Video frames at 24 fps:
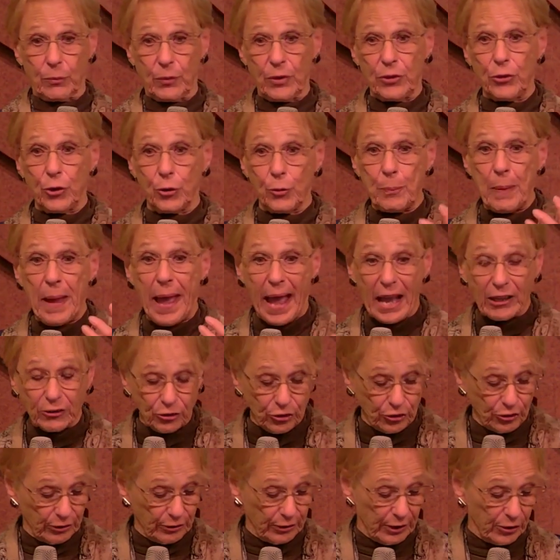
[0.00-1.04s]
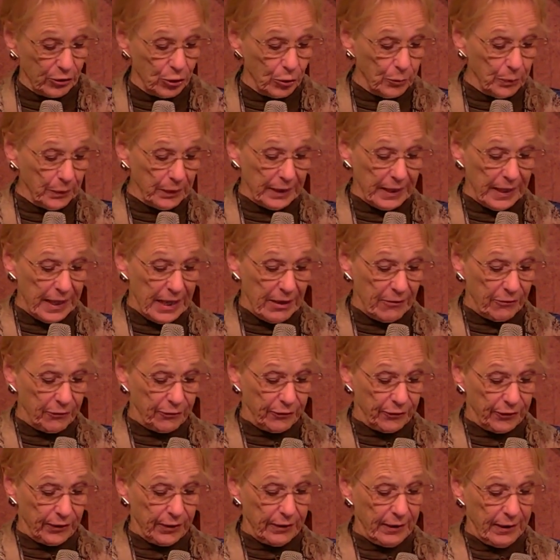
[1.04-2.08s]
with your passion and your
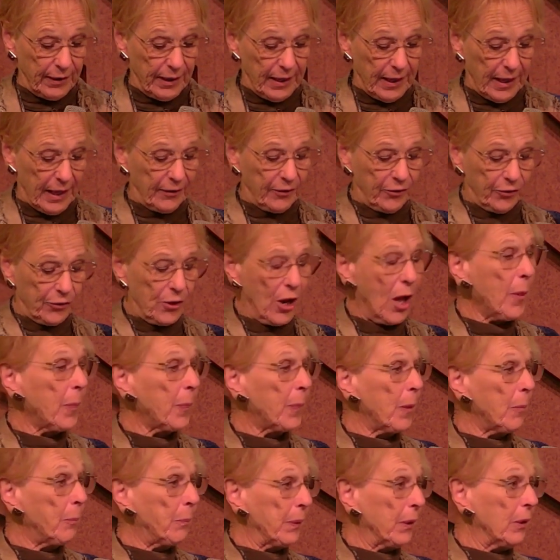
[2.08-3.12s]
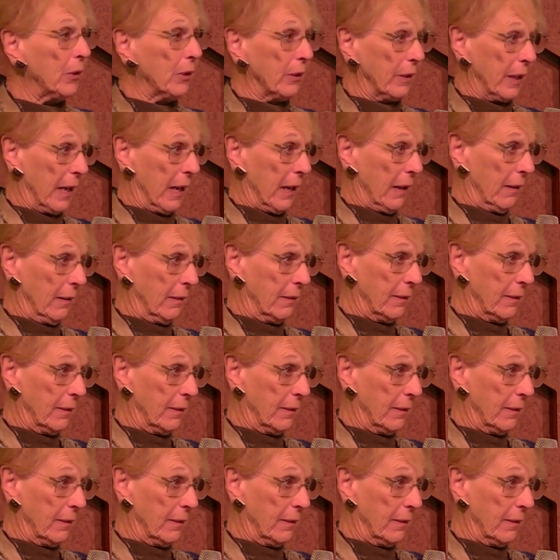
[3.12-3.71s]
belief. It's not the building.